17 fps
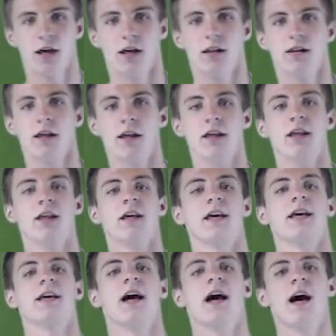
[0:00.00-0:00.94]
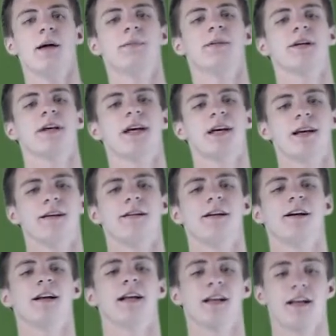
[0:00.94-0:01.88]
This is a complicated
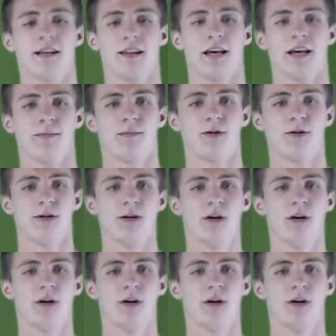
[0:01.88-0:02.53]
example,